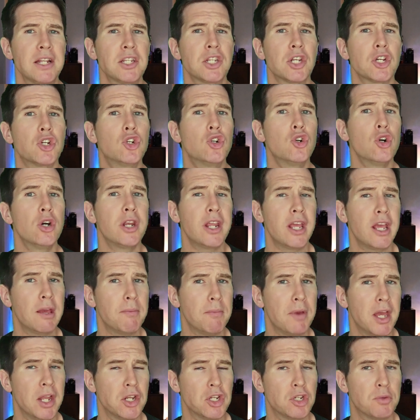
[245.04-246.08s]
that's a good
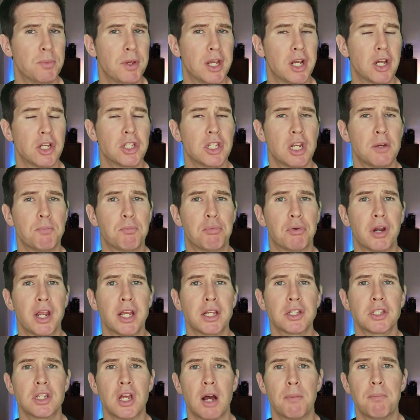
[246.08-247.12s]
image because it
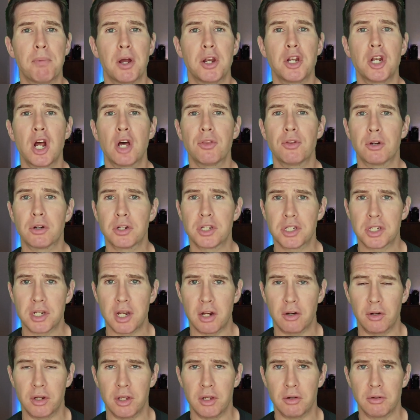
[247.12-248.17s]
brings up another
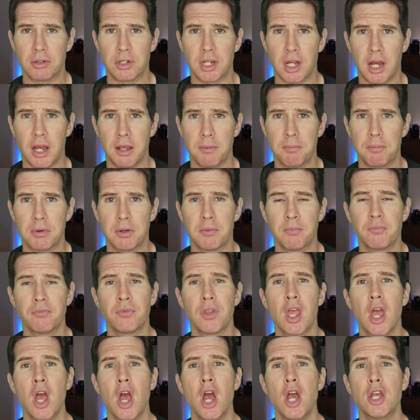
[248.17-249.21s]
stereotype.
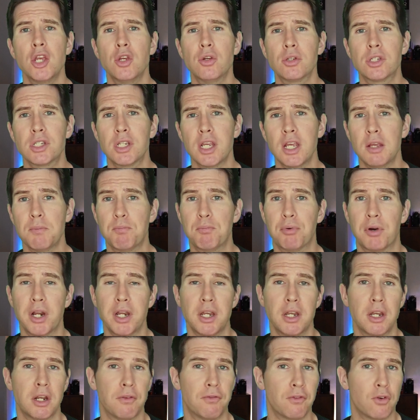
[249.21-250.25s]
You see,
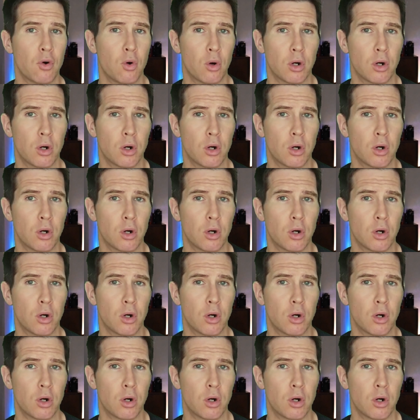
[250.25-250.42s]
Britain, of